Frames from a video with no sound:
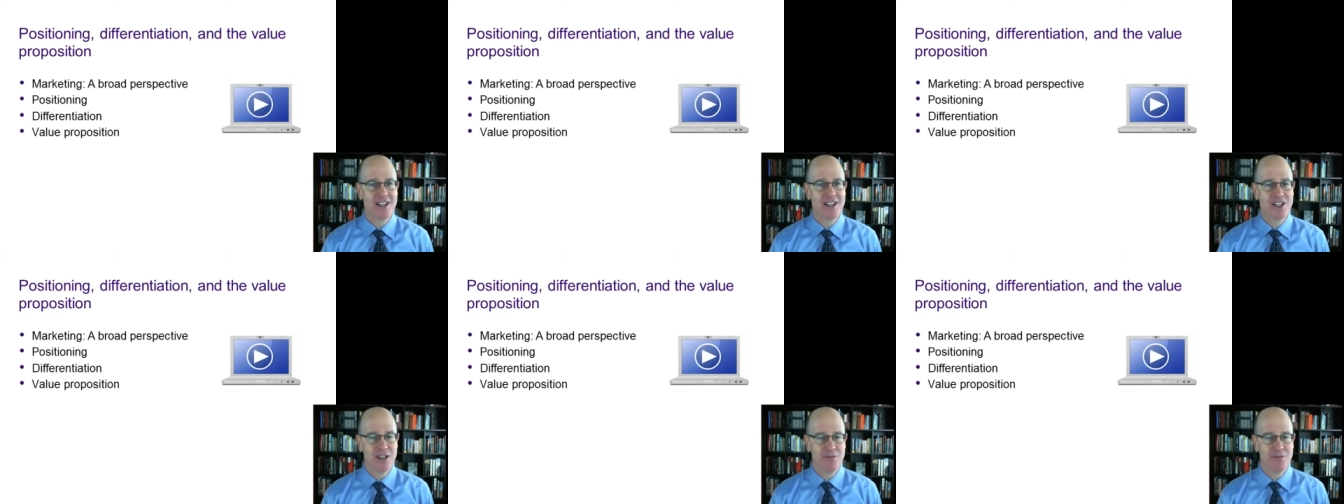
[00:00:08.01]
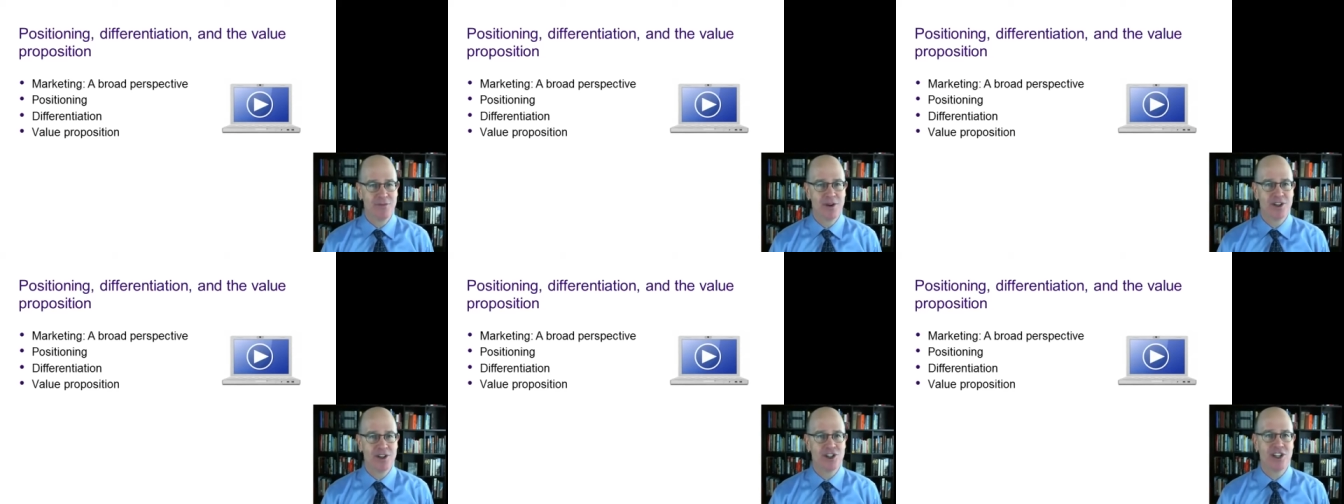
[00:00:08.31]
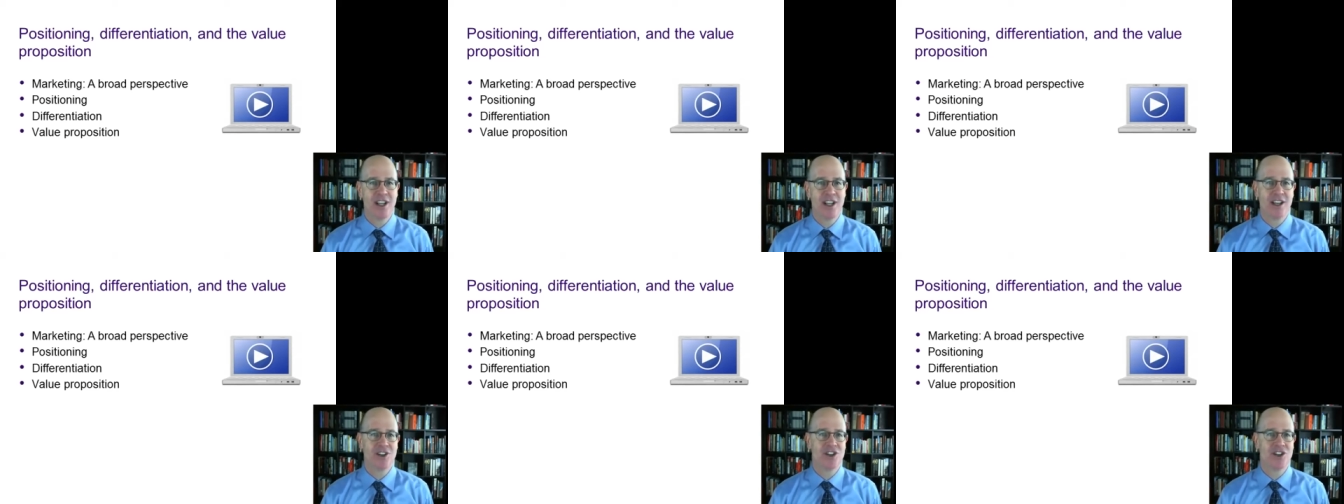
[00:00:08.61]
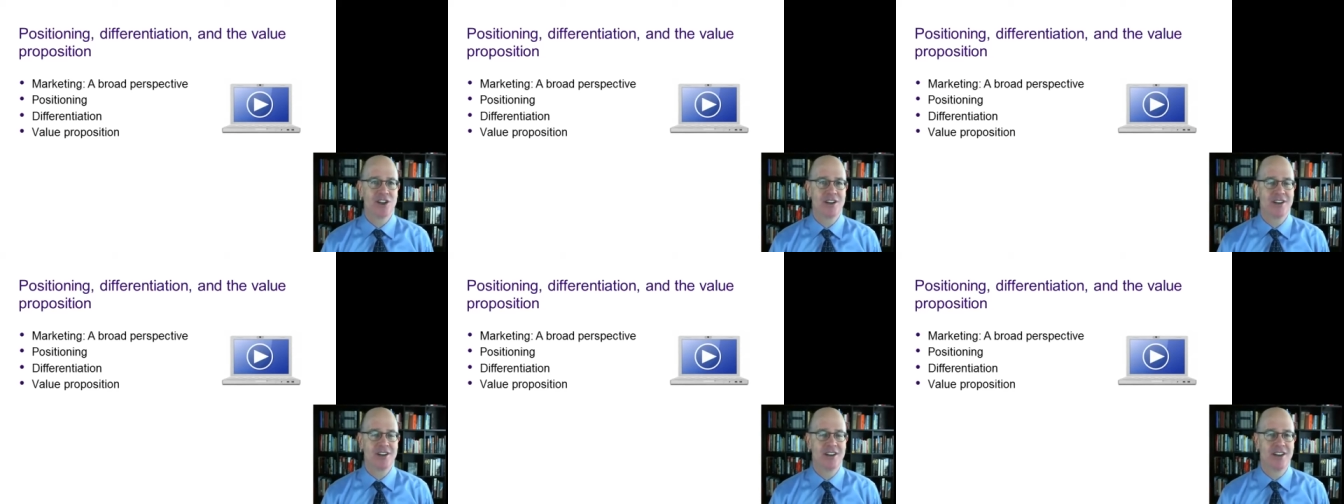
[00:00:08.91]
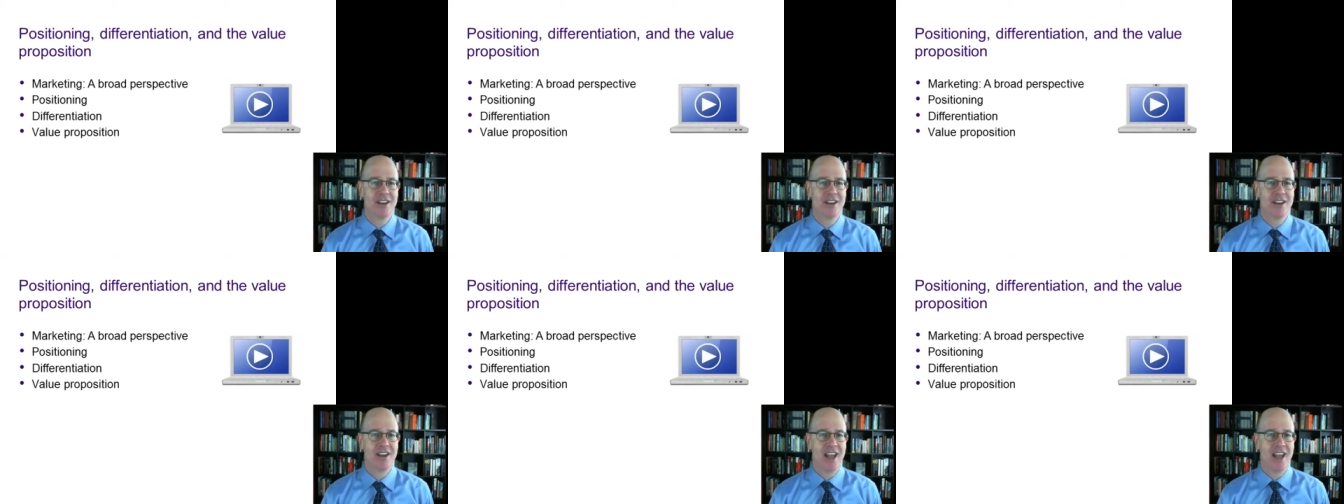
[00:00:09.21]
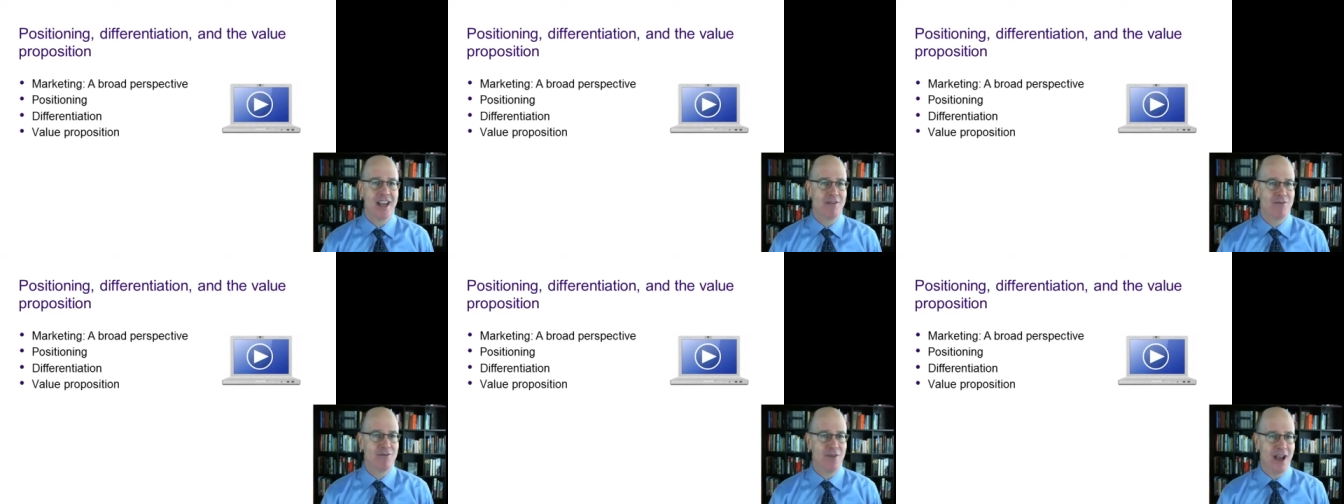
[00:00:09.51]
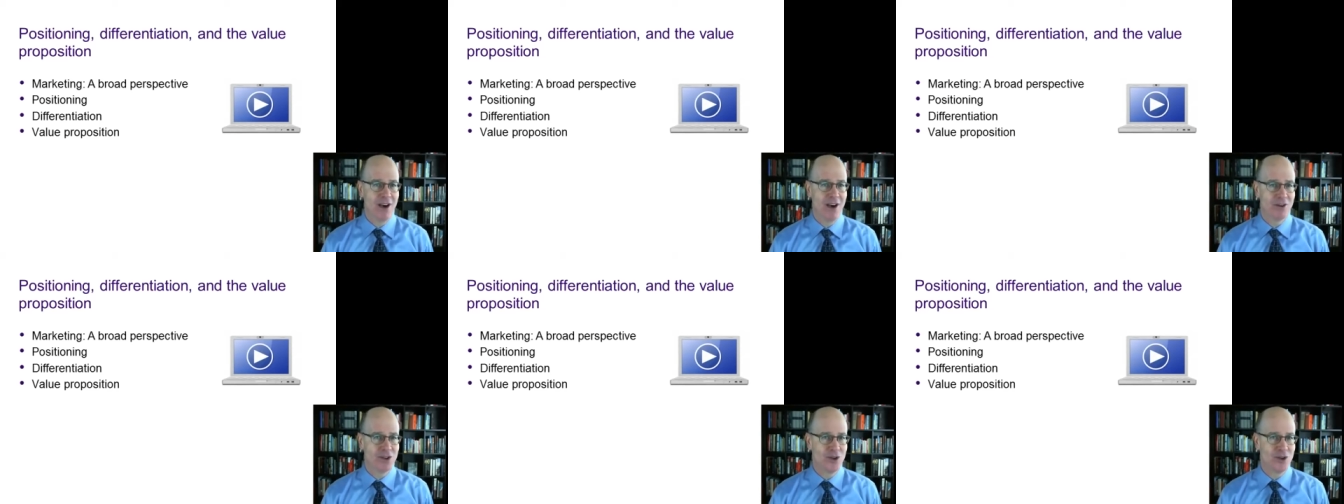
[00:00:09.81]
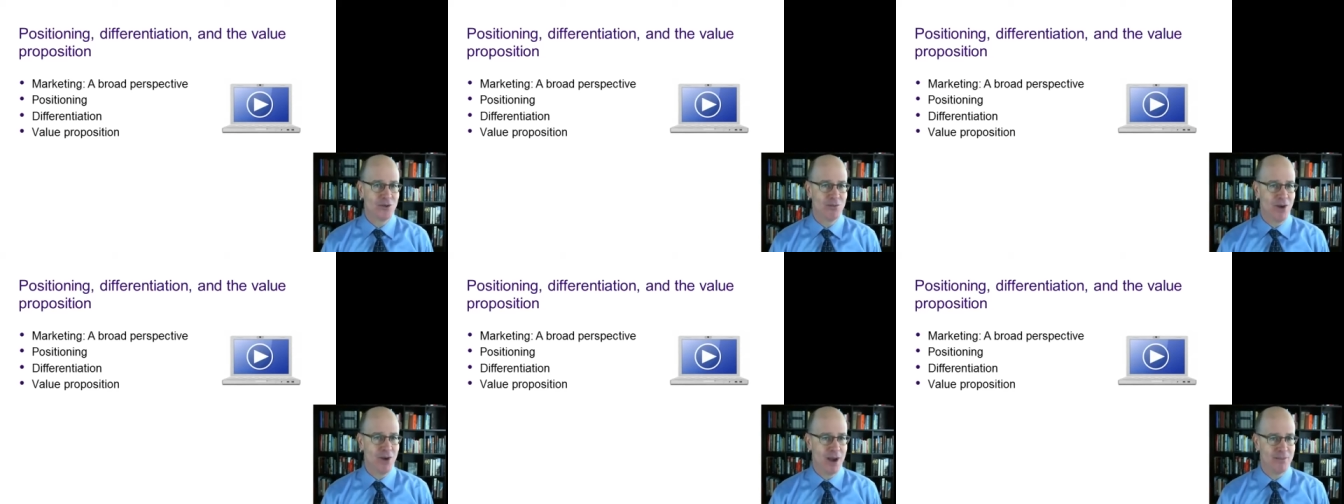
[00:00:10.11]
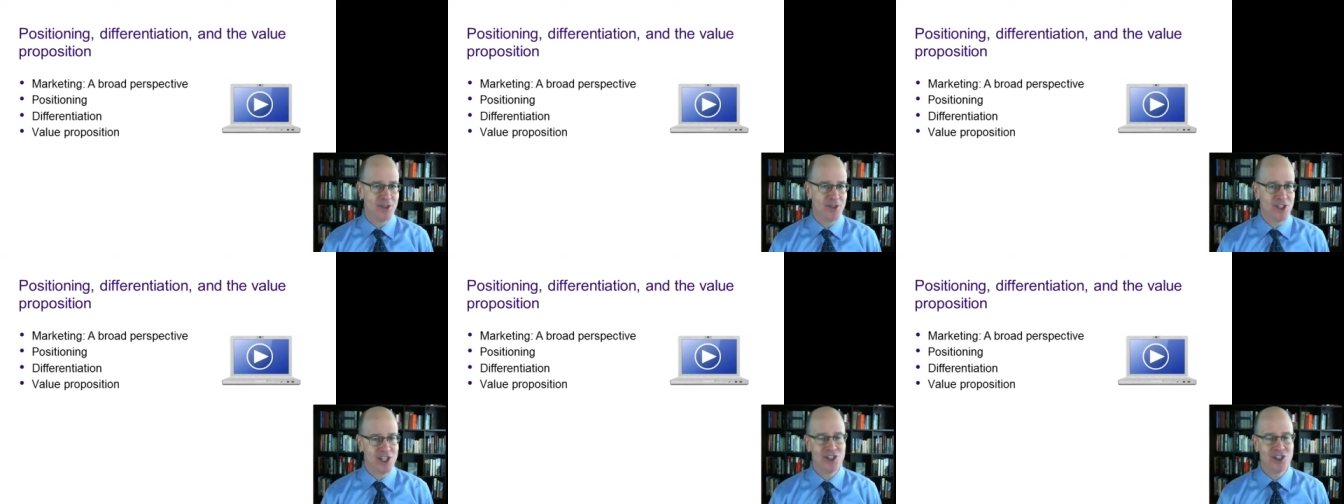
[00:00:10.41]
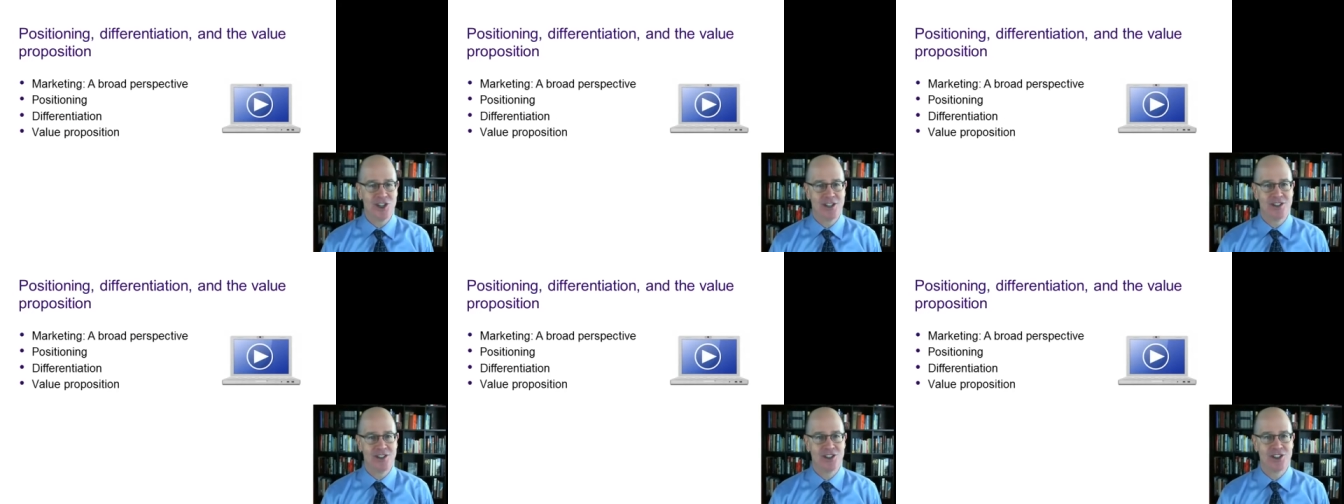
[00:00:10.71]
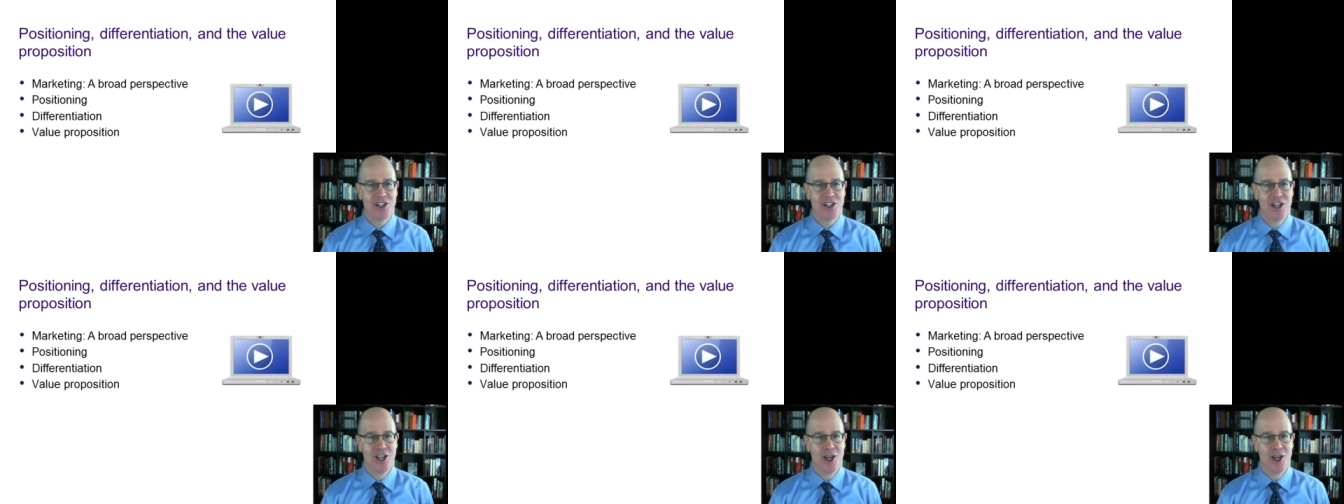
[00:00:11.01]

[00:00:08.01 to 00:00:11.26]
differentiation, and value propositions.